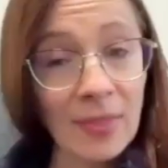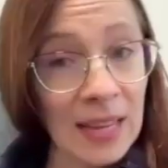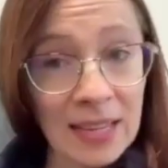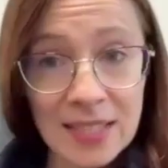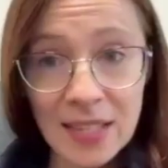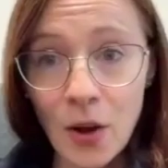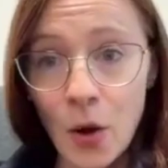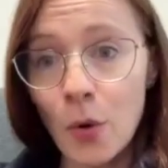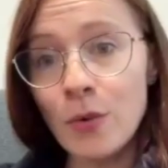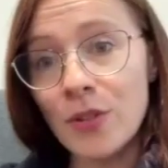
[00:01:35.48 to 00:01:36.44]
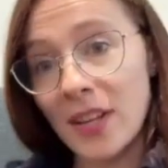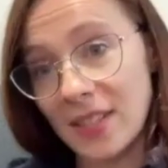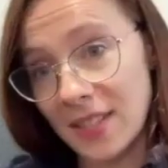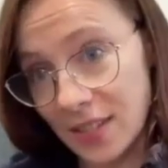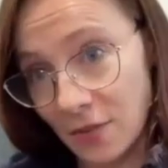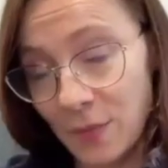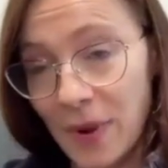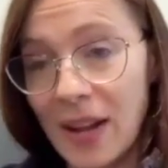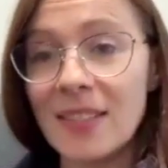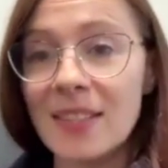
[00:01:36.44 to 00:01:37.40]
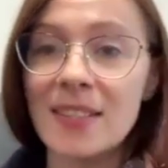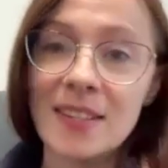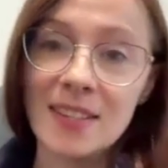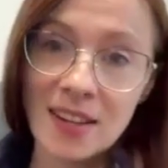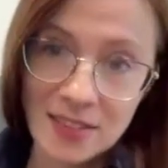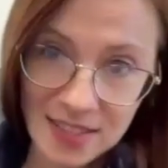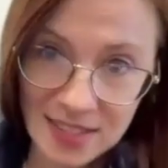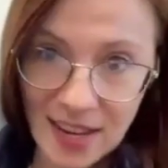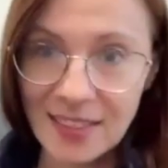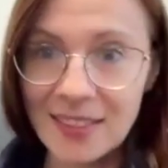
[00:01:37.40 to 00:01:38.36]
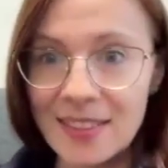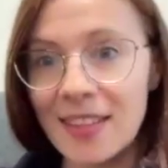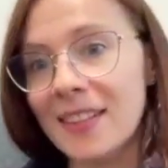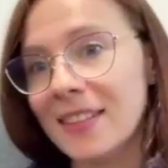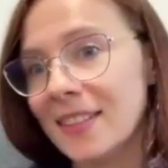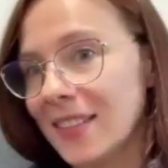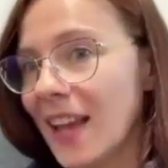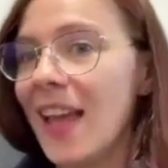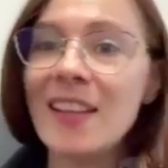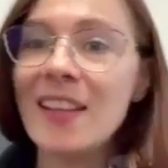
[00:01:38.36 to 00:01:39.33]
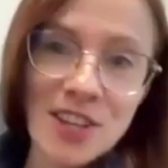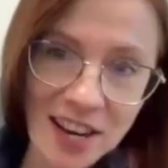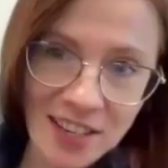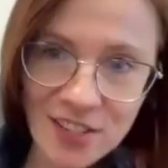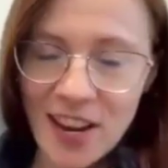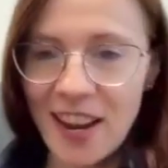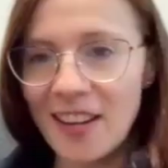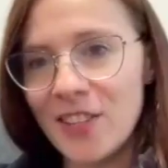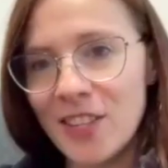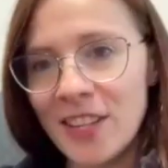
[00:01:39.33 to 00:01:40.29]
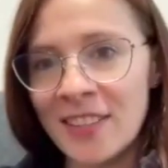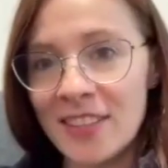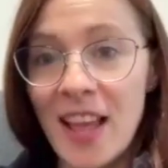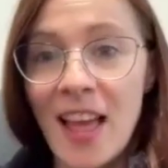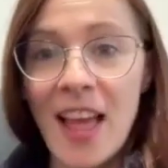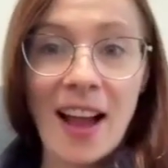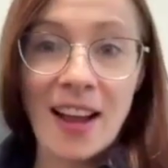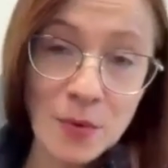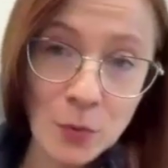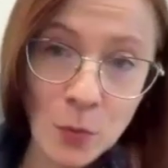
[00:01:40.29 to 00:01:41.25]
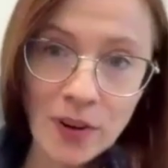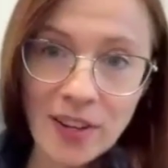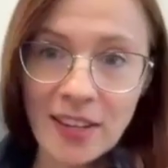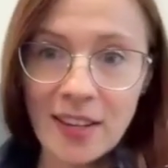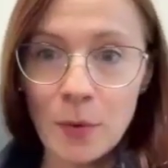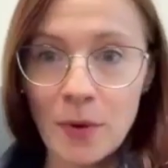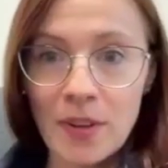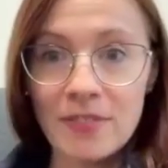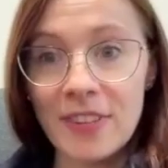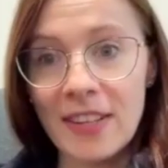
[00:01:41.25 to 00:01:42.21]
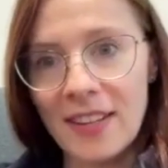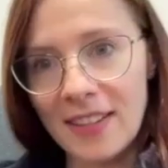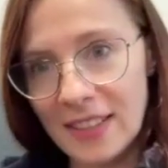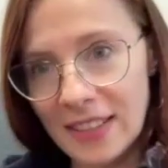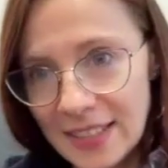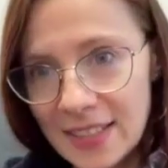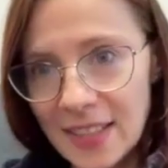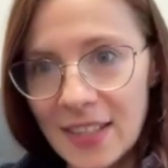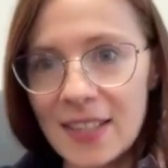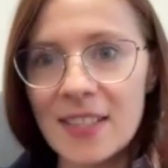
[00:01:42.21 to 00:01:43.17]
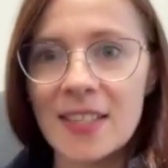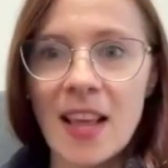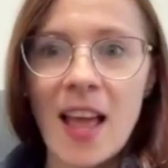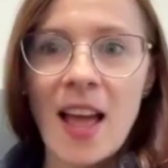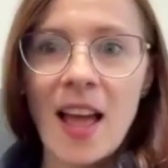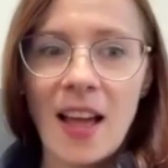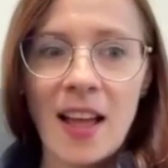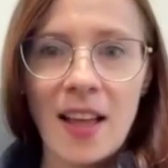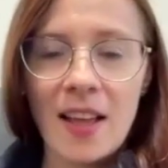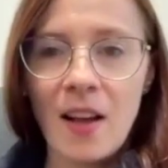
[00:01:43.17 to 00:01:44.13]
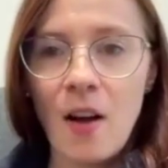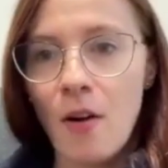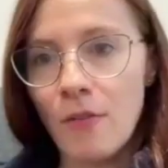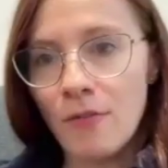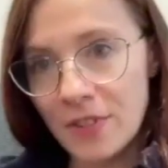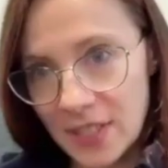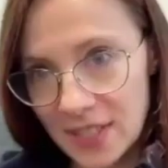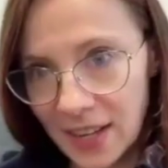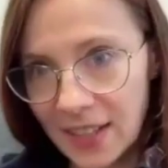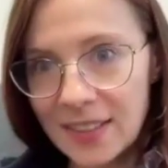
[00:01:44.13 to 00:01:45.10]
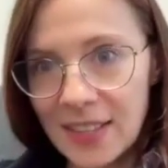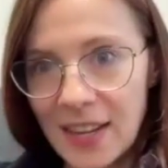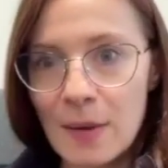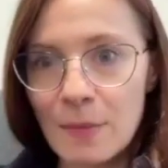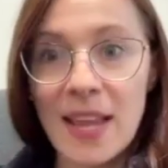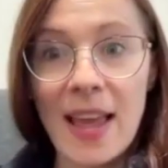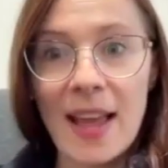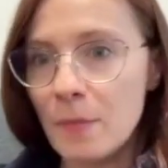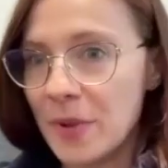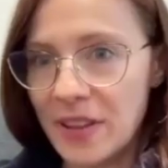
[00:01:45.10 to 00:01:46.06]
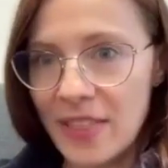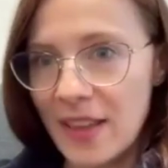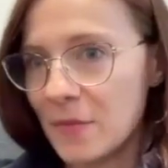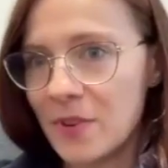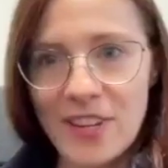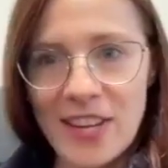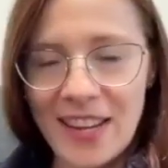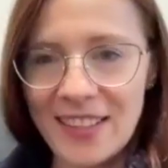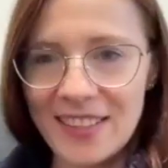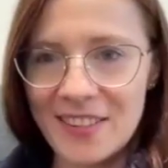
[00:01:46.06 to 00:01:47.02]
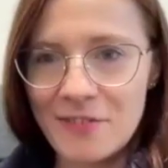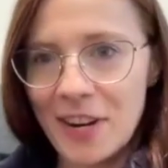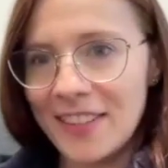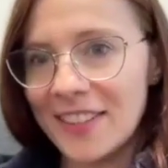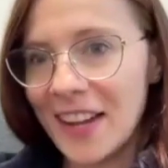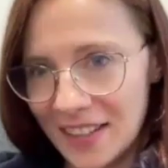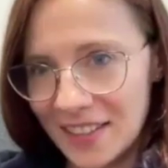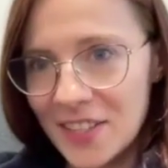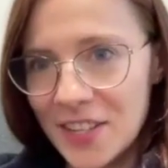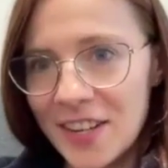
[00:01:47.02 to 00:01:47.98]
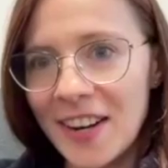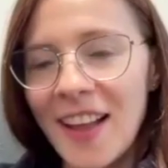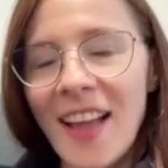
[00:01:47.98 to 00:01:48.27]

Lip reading: as a coach, as a scrum master, consultant, change agent. I've been working with leaders of startups, helping them create great culture.